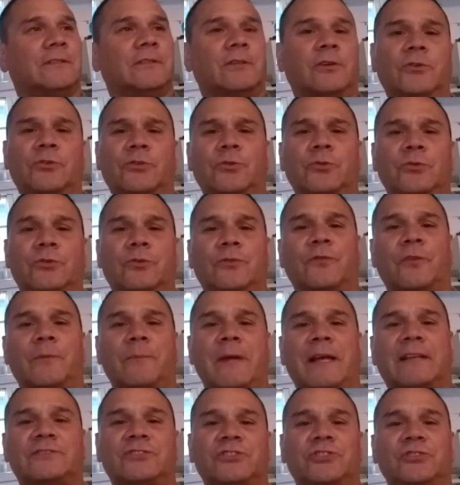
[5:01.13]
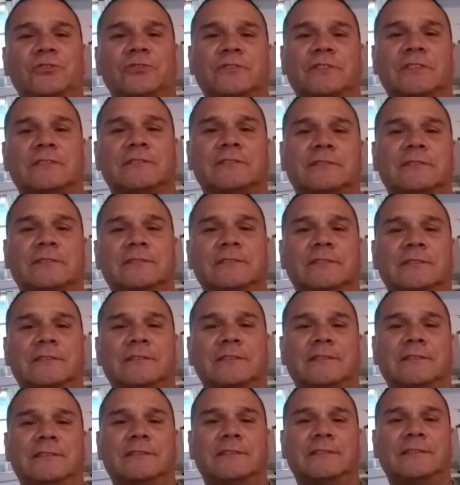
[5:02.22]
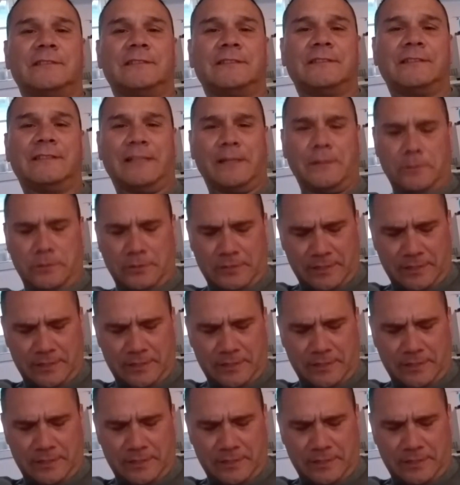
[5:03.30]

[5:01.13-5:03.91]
oh, you from Massachusetts? And I looked